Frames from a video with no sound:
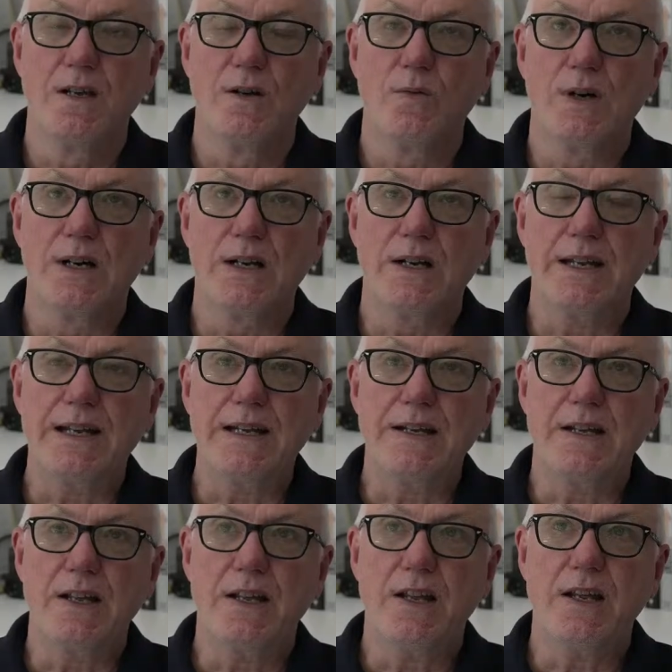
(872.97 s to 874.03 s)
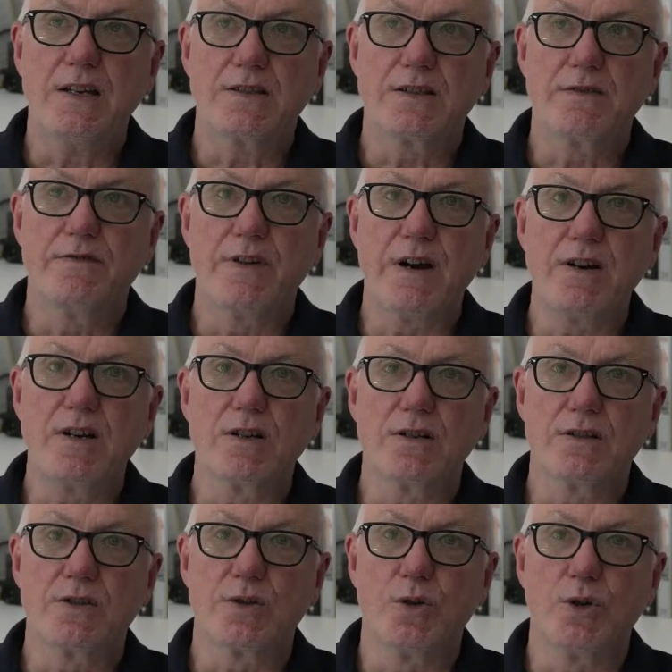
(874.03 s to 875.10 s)
Well, it's a very
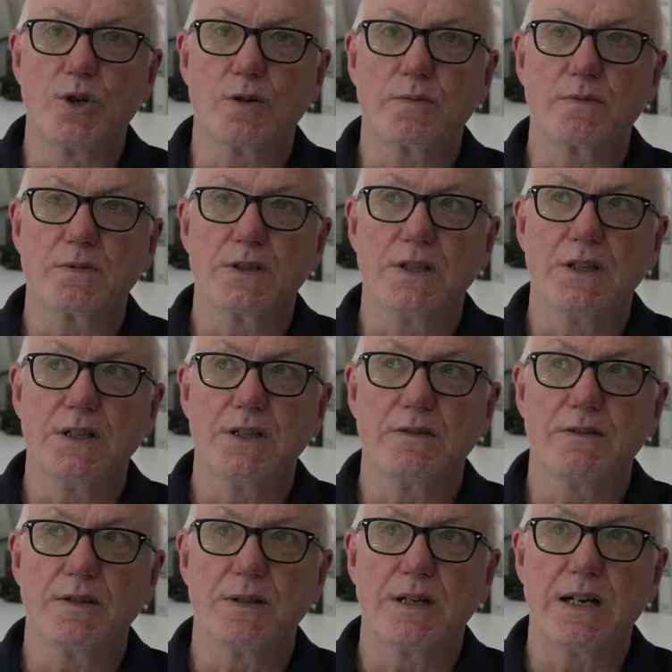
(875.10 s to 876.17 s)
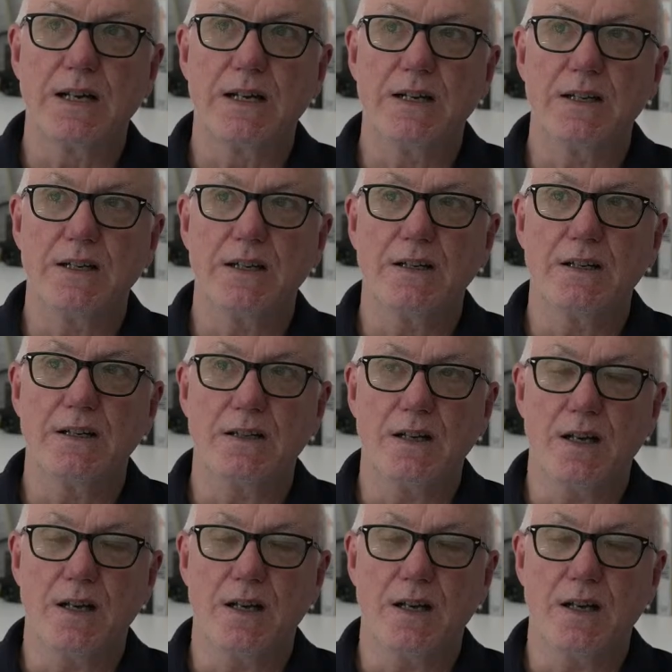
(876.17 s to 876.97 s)
good talk, and it